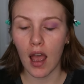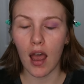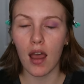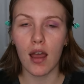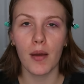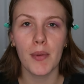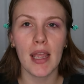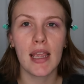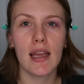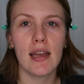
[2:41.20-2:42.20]
And
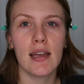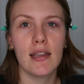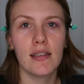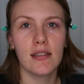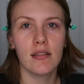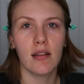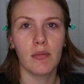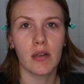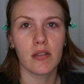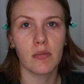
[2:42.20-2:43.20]
I'm
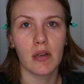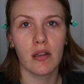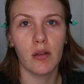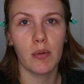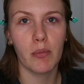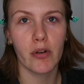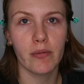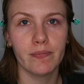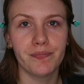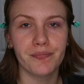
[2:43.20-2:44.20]
gonna zoom in a little bit more.